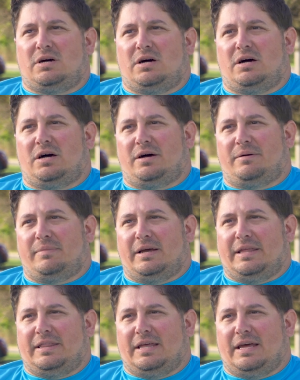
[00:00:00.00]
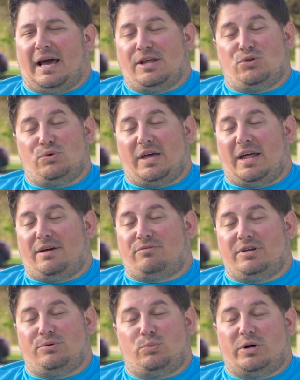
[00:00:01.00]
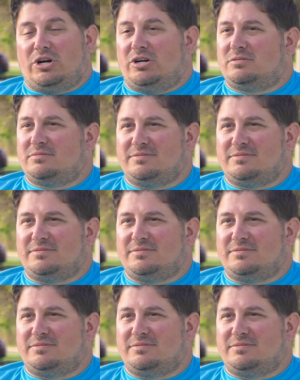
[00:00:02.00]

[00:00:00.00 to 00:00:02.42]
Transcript: And then I do that every winter,